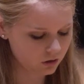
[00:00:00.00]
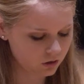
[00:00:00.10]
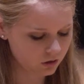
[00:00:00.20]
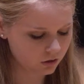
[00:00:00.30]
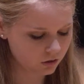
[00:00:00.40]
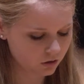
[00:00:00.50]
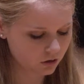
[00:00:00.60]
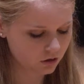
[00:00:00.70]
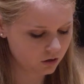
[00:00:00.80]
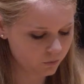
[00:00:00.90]
And the
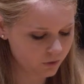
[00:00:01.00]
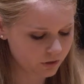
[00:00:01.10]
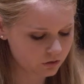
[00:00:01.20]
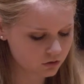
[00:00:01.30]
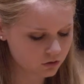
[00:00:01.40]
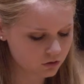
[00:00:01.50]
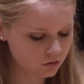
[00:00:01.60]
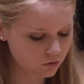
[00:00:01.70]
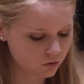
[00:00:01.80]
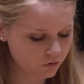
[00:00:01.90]
car went
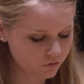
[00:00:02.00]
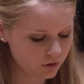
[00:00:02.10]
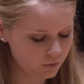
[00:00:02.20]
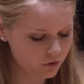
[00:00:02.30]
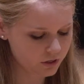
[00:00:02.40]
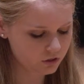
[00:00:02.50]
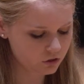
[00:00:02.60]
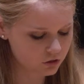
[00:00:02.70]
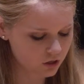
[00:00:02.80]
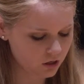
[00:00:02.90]
over the
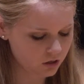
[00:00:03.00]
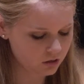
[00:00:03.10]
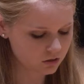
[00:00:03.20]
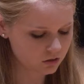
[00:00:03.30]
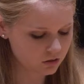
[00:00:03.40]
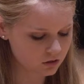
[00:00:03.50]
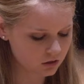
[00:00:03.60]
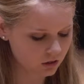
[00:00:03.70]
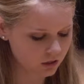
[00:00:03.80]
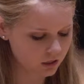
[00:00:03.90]
bridge and into
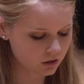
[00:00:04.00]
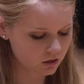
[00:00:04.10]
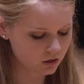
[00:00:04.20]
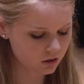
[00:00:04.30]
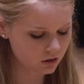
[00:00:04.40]
the lake.